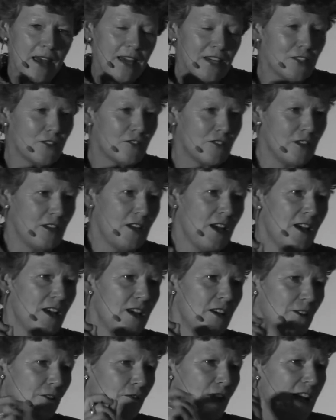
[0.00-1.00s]
extra,
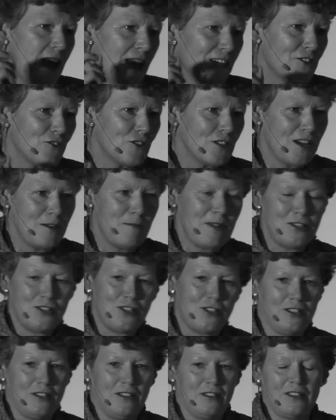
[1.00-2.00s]
three extra
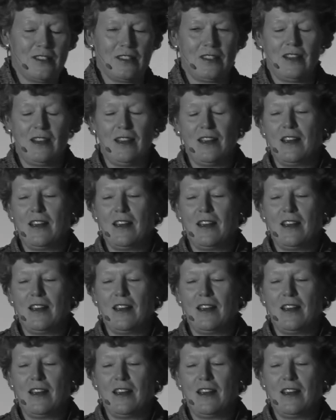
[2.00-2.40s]
dimensions.